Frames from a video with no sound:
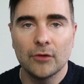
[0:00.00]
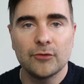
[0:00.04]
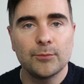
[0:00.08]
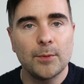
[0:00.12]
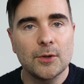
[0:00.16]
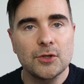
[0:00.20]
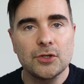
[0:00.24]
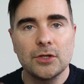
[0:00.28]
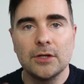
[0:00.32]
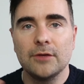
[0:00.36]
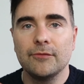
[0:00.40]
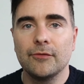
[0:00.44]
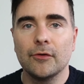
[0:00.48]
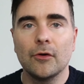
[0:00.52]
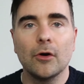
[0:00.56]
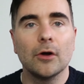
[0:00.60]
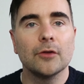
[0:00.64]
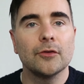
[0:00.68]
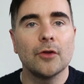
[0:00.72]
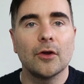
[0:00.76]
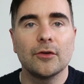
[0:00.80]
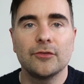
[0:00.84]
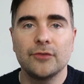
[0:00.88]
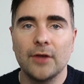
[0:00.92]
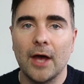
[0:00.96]
especially if you've got
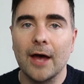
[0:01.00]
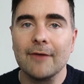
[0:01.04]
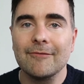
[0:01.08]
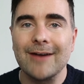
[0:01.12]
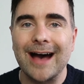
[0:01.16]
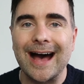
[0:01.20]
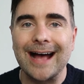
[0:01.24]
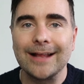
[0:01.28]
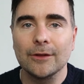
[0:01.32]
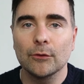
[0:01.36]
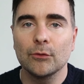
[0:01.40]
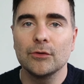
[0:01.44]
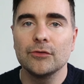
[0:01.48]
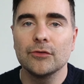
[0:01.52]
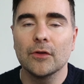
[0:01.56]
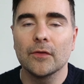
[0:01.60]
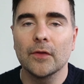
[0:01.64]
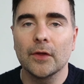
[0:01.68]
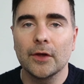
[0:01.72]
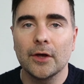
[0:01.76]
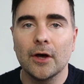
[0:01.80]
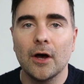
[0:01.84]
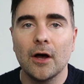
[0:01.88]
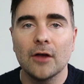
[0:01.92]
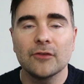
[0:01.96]
a nice set of alloys on
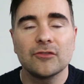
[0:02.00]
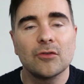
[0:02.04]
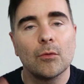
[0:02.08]
the car.